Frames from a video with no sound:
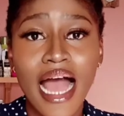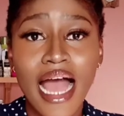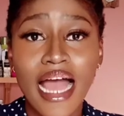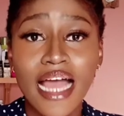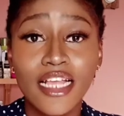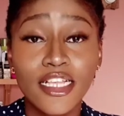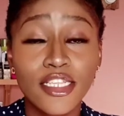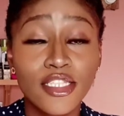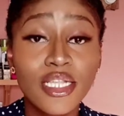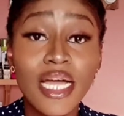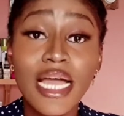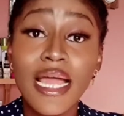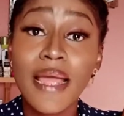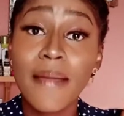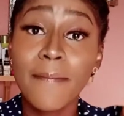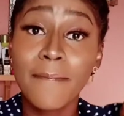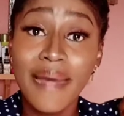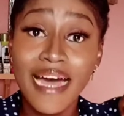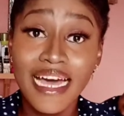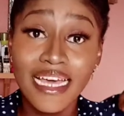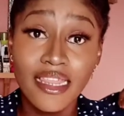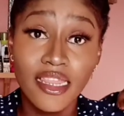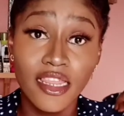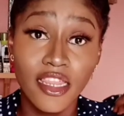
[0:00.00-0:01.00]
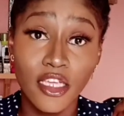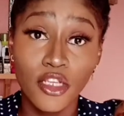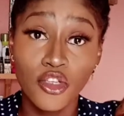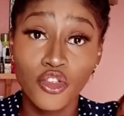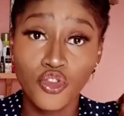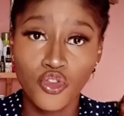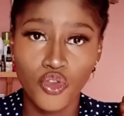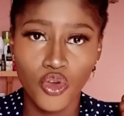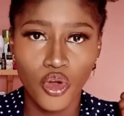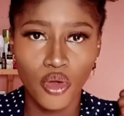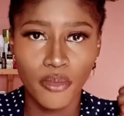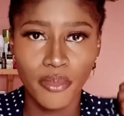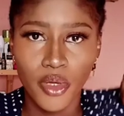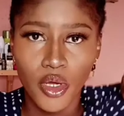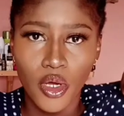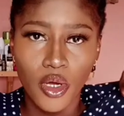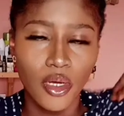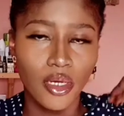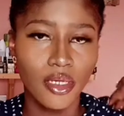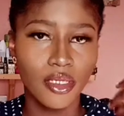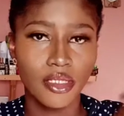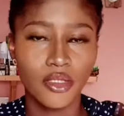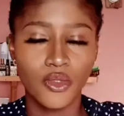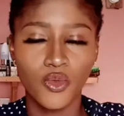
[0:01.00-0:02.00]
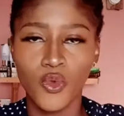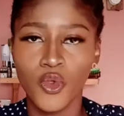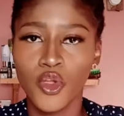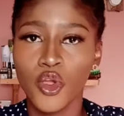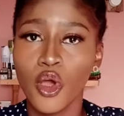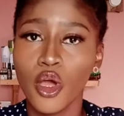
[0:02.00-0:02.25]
It's not a bad thing though, because